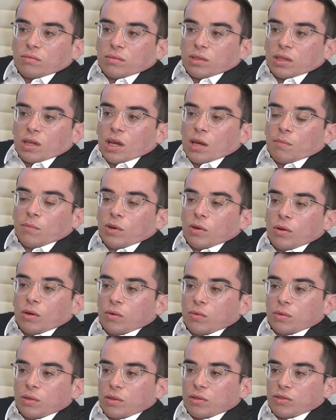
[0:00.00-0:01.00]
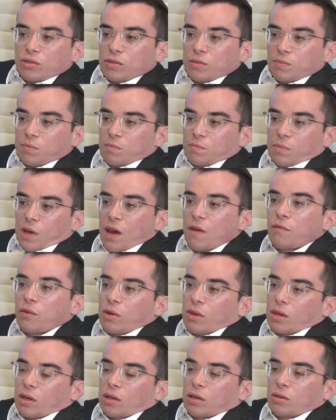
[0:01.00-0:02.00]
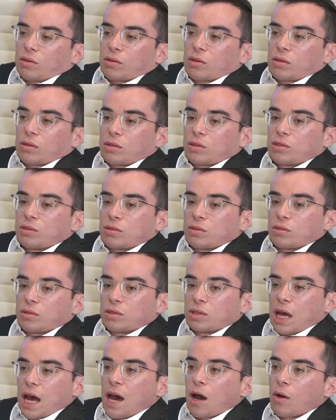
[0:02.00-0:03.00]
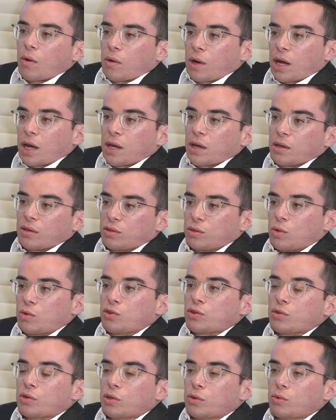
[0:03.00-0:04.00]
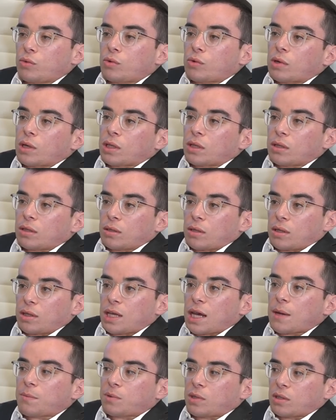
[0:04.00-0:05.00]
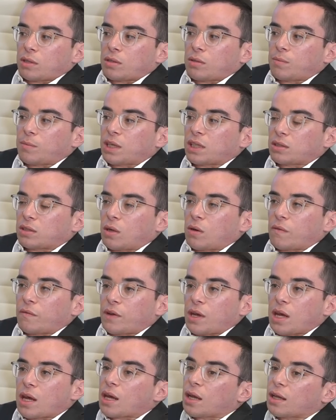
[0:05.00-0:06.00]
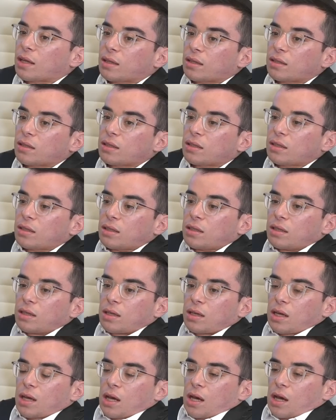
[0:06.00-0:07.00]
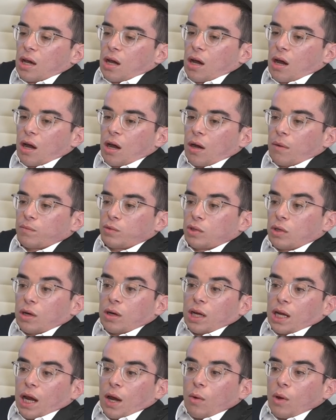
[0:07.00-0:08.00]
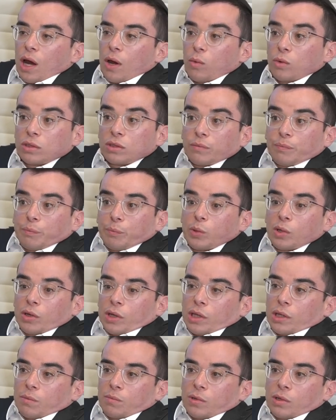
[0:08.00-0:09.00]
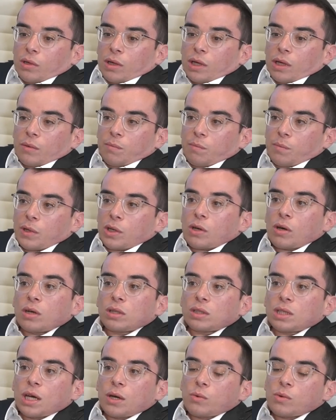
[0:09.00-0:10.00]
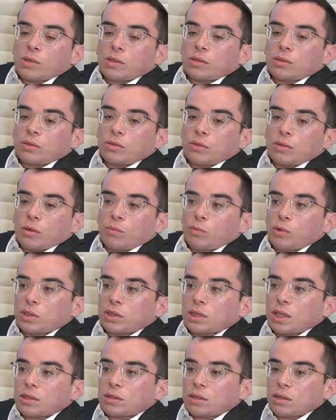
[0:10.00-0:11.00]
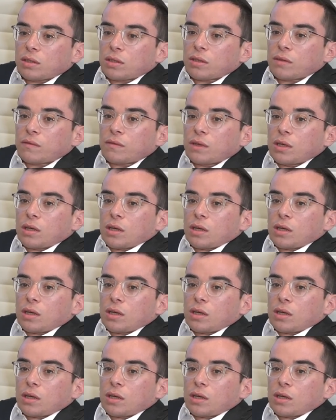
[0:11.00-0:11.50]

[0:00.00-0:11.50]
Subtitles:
came along with just everything, just how I socially grew and adapted to myself. And, so like, I wasn't bullied, but like, because I was, more sensitive,